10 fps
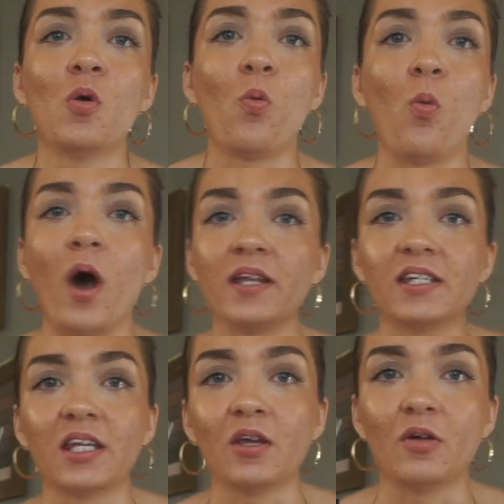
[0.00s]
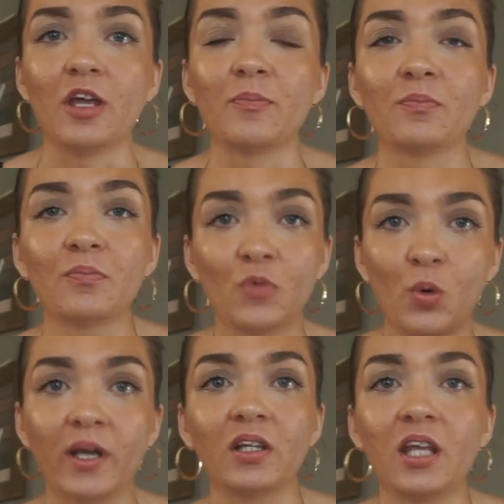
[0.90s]
want to kill him
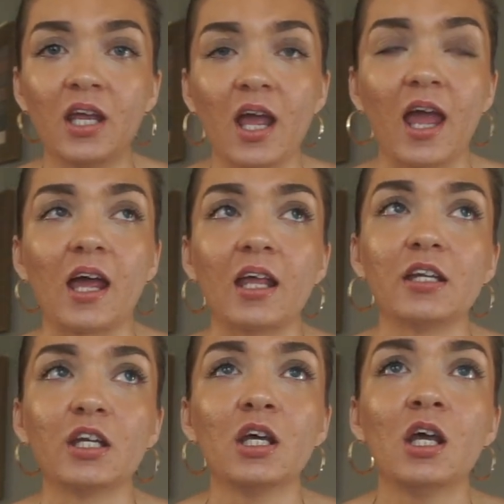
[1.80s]
quickly, and